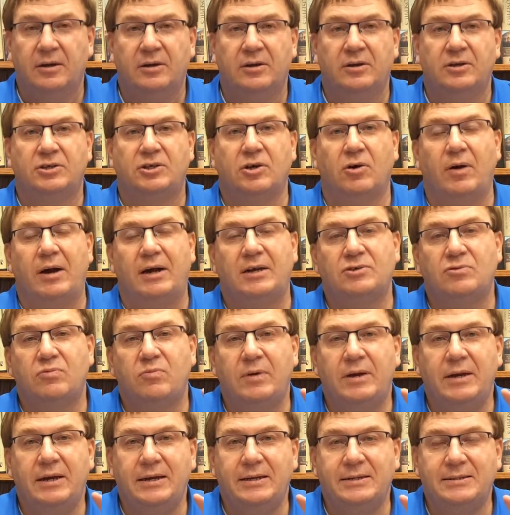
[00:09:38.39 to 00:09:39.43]
So as
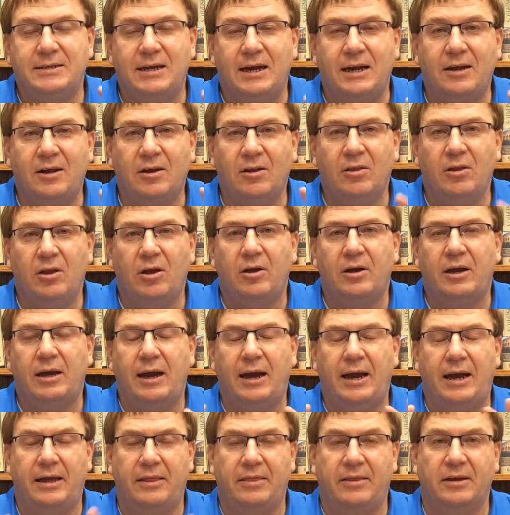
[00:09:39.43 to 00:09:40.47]
we take a look
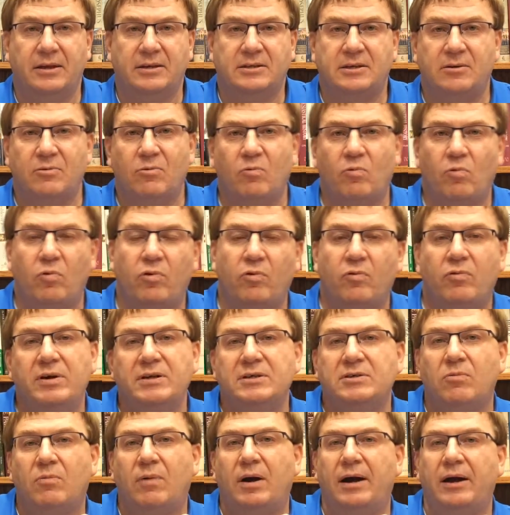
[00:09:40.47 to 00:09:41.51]
at this, and the
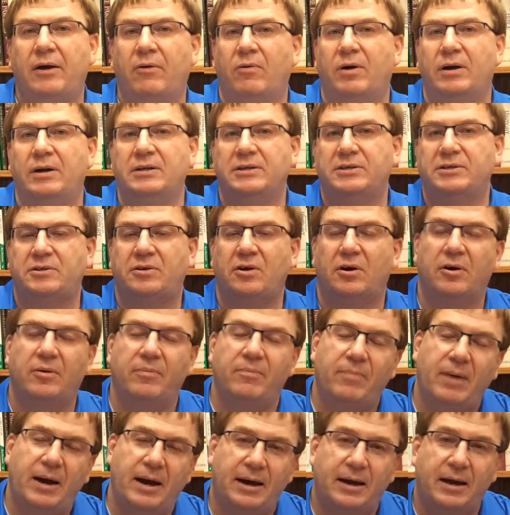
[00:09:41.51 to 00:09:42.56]
reason why I want to
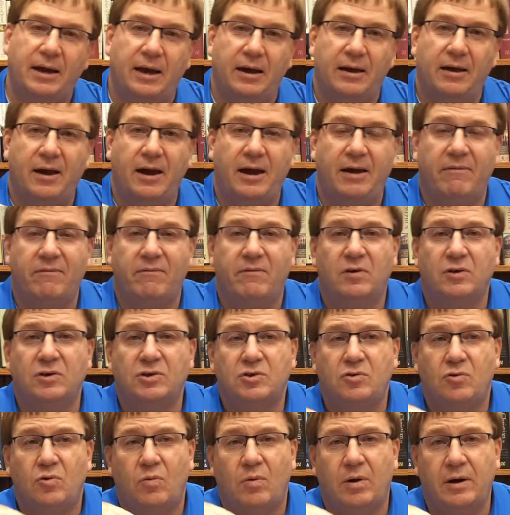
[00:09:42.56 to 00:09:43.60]
start back at verse
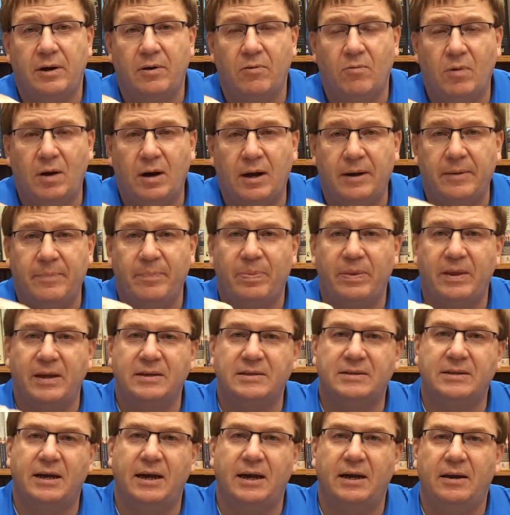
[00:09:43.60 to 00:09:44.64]
21
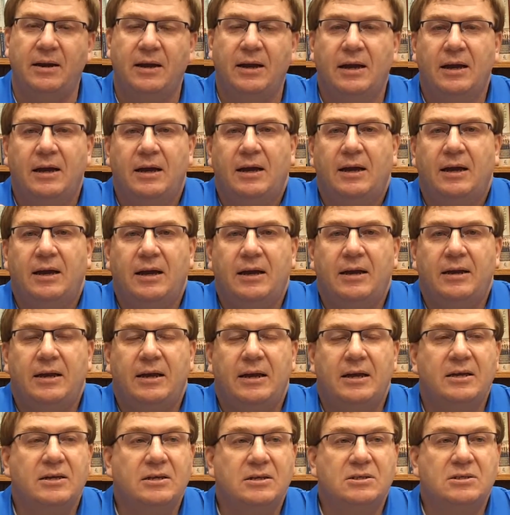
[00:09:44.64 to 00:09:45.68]
is that in
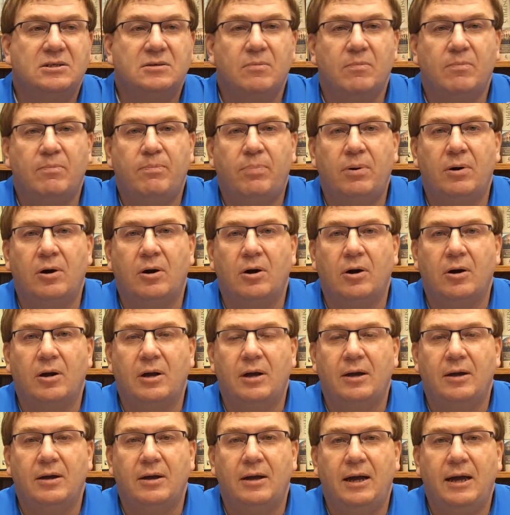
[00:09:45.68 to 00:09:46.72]
his
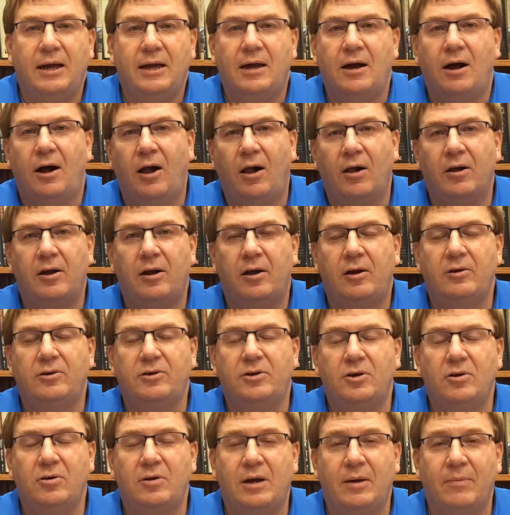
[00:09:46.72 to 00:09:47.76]
book, A Call
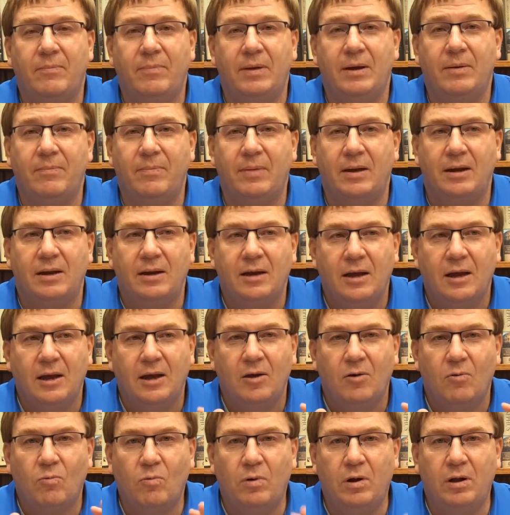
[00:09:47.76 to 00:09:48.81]
to Commitment,
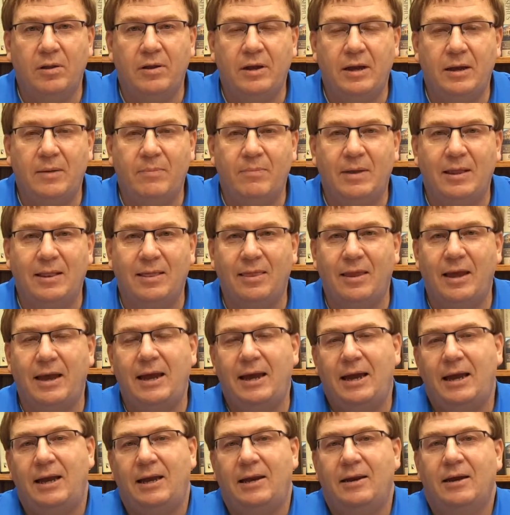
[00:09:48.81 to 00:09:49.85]
William
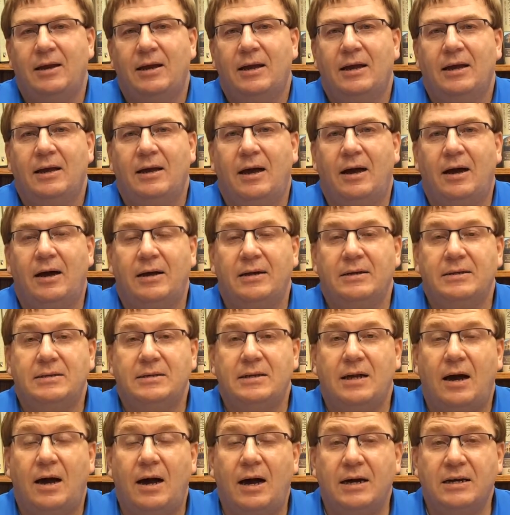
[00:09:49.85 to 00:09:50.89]
Lane
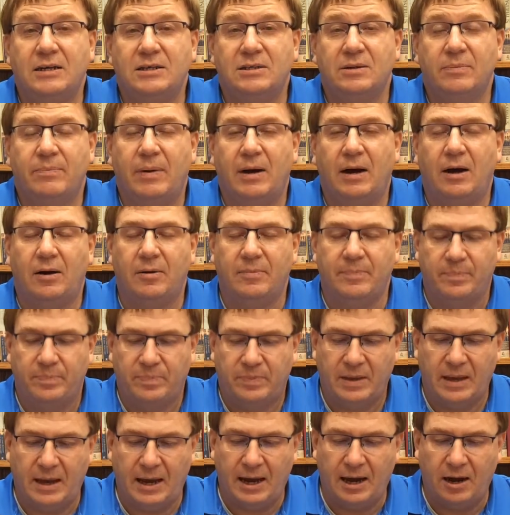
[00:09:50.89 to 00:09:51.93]
talks about
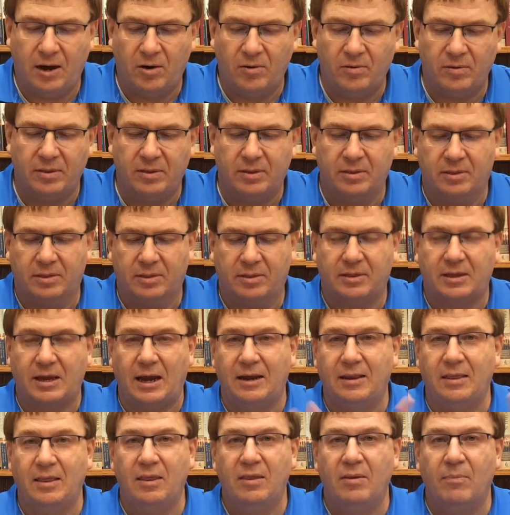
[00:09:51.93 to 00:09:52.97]
how
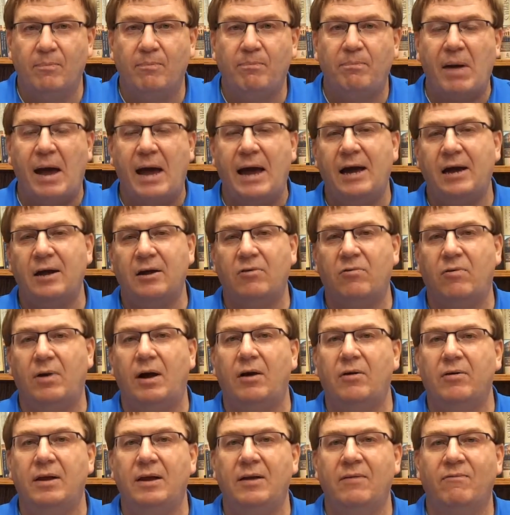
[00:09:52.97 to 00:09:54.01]
kind of the
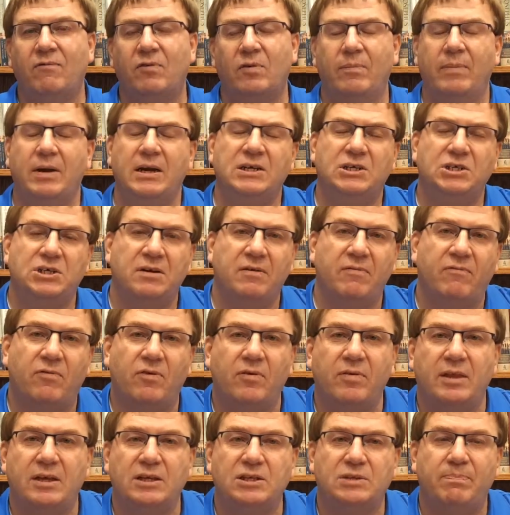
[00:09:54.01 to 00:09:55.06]
background information
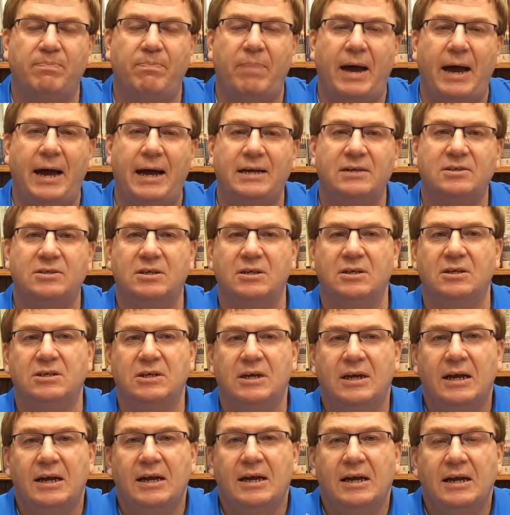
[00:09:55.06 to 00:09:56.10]
for this passage
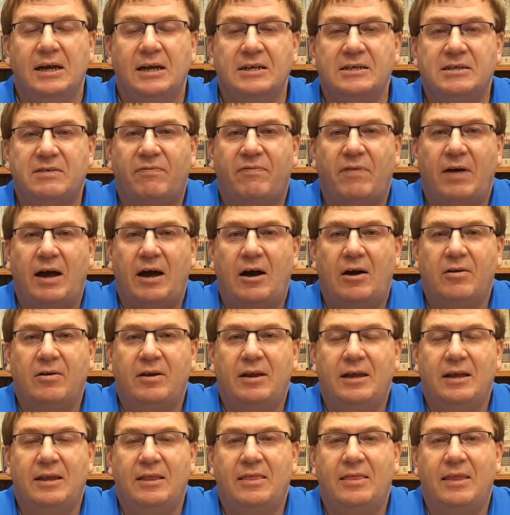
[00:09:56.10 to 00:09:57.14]
is found
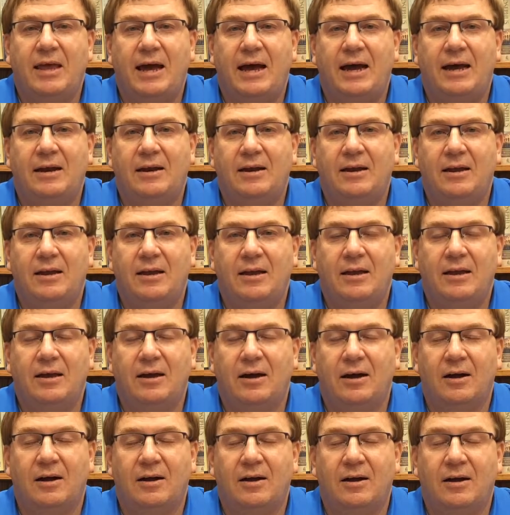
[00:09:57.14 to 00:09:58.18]
in that
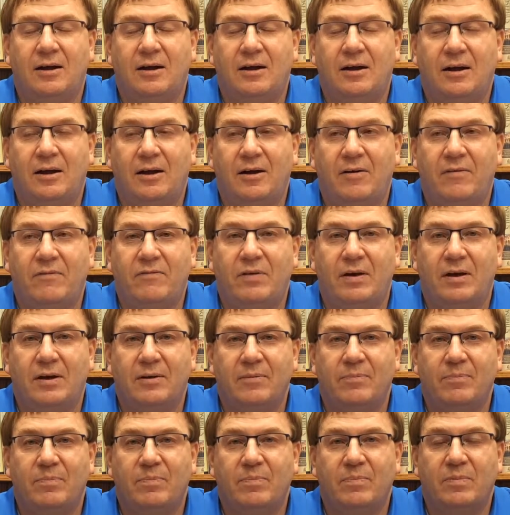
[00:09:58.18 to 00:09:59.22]

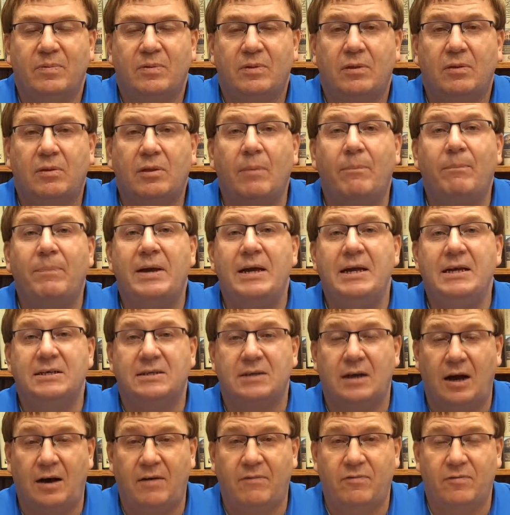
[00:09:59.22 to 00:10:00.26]
the
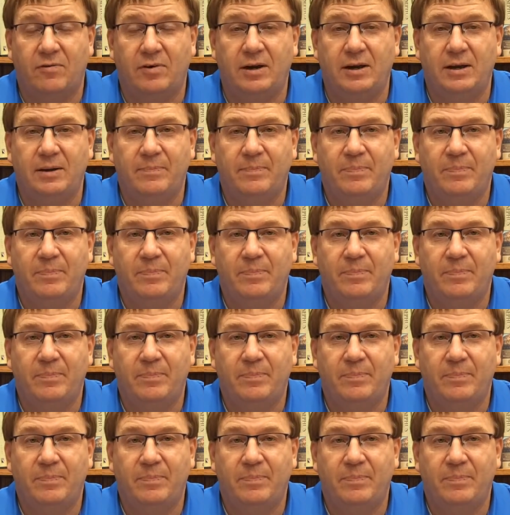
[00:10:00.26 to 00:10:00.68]
peace offering.